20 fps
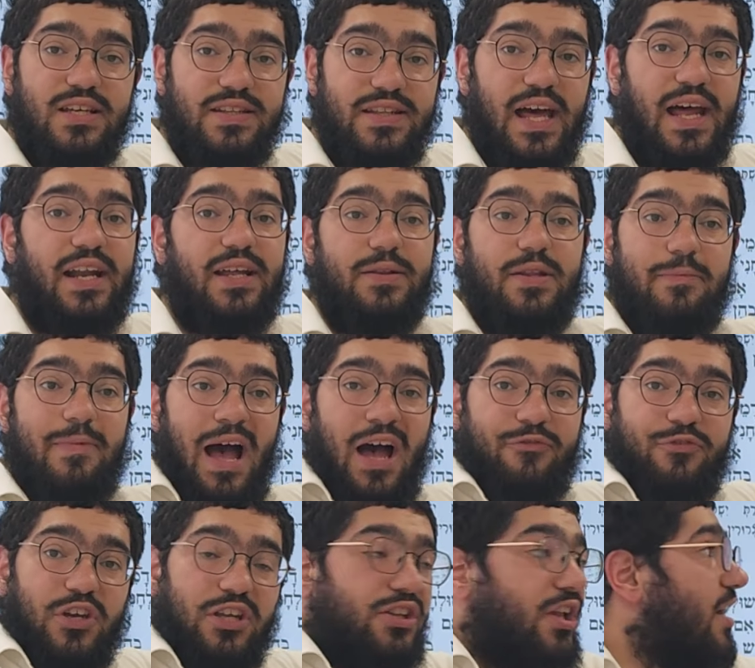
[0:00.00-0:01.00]
that the
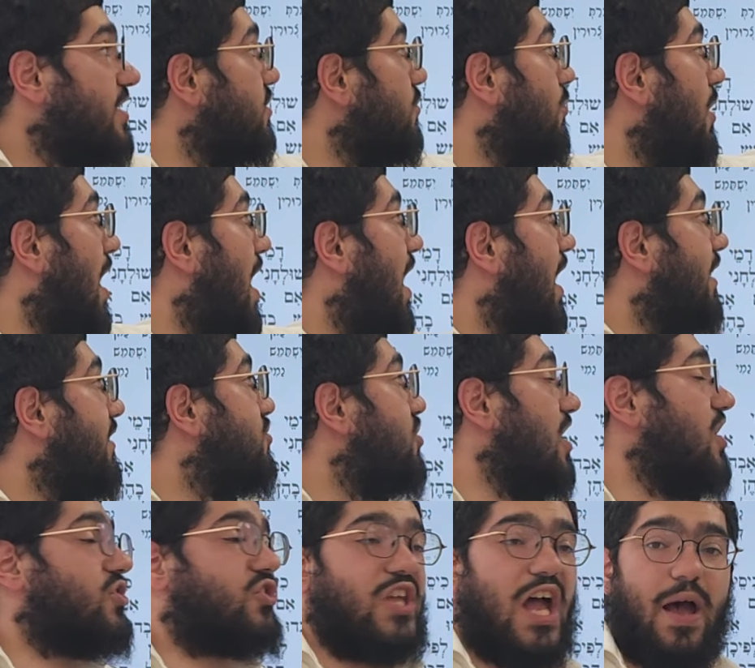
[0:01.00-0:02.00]
mafkid doesn't want,
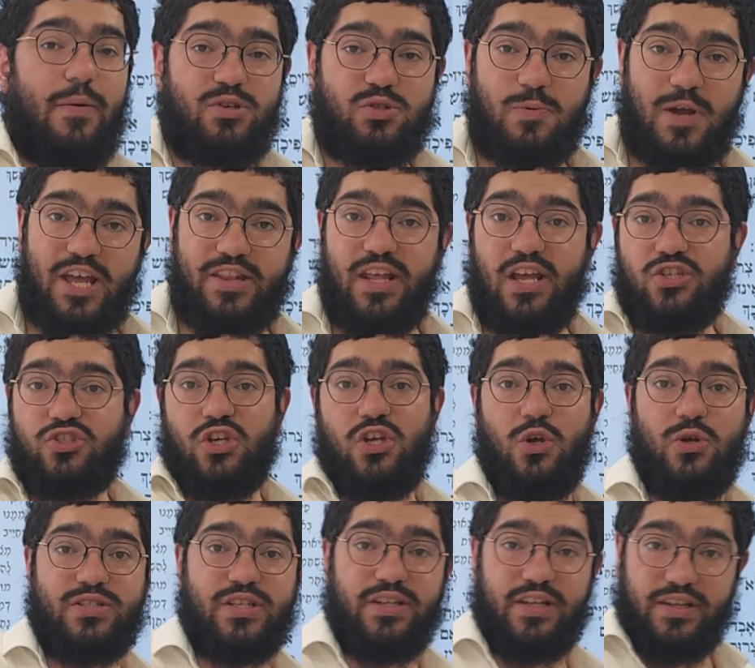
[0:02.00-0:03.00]
she'ishtamish b'hem, they should
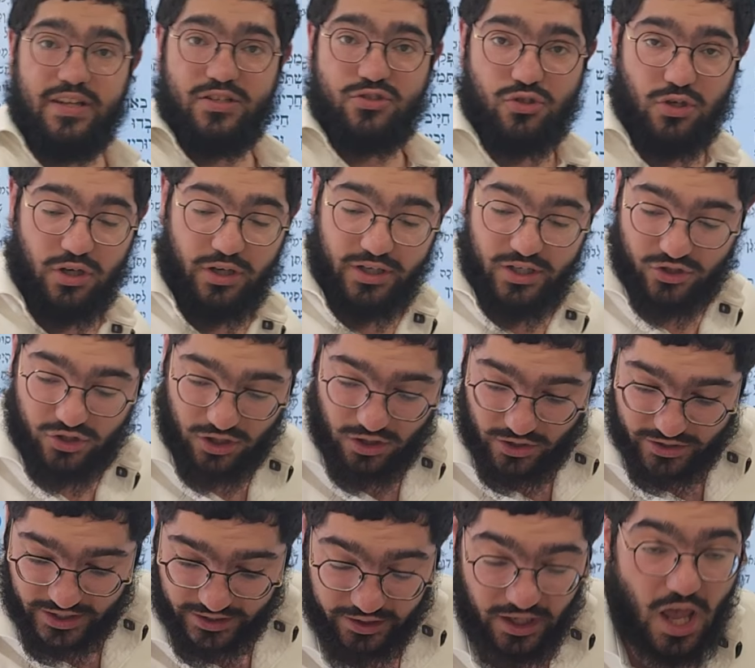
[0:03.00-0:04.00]
use it, that the shulchani should
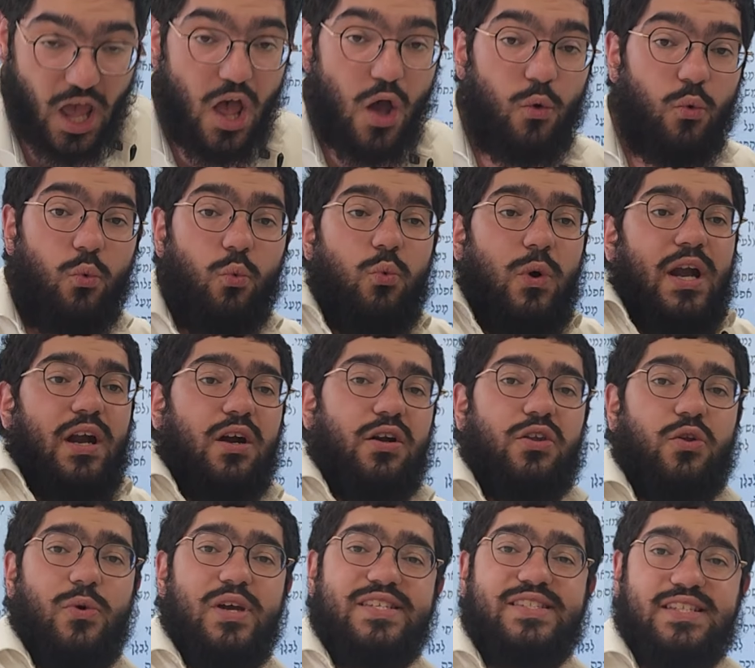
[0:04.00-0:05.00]
use it.
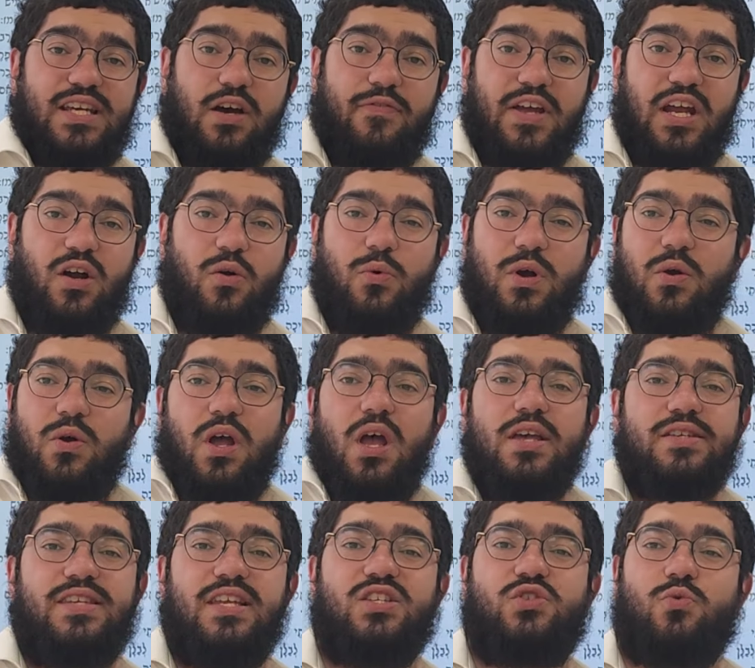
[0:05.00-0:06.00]
Where do we see over here?
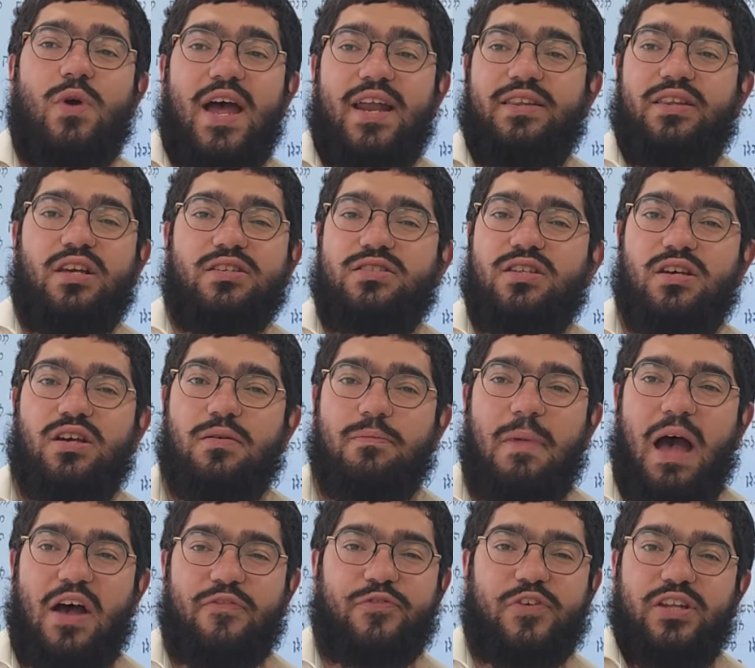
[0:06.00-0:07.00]
Since when does the
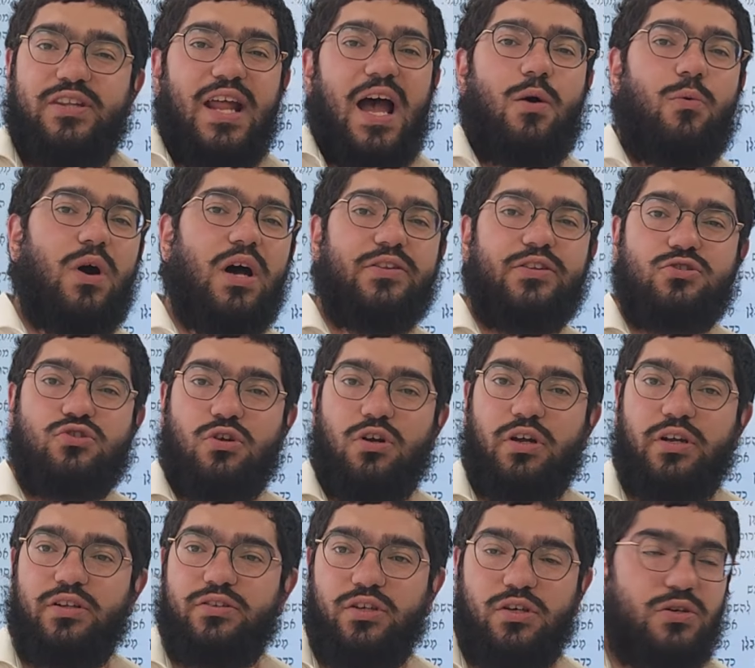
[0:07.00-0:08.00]
mafkid not want the
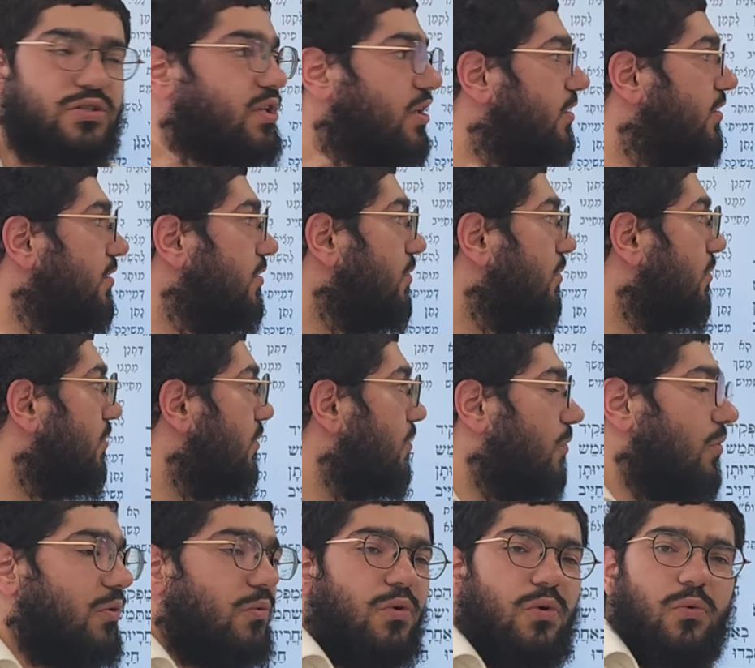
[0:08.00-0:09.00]
shulchani to use it?
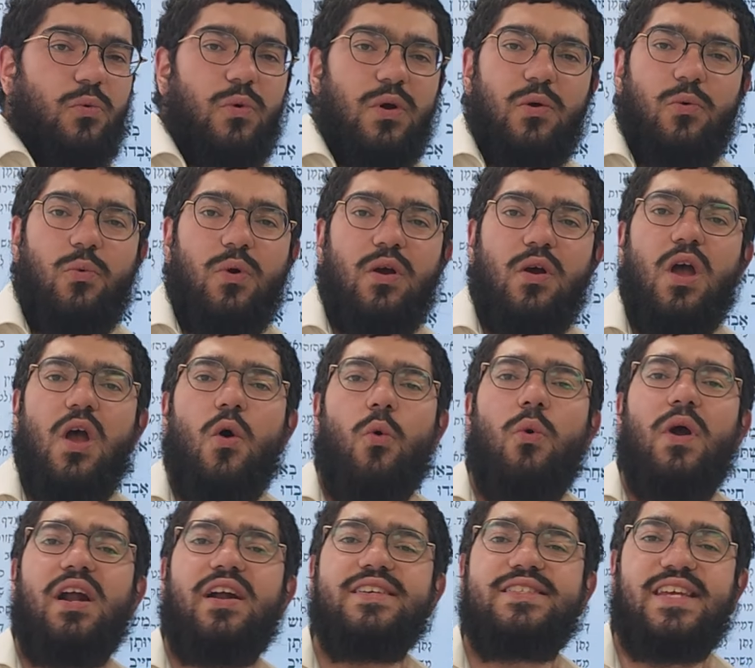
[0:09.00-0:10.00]

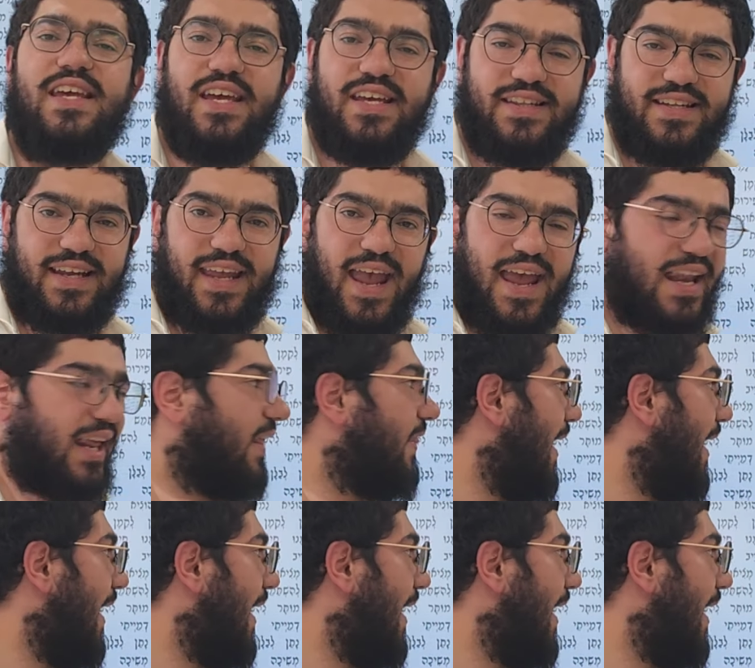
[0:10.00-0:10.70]
Where is he indicating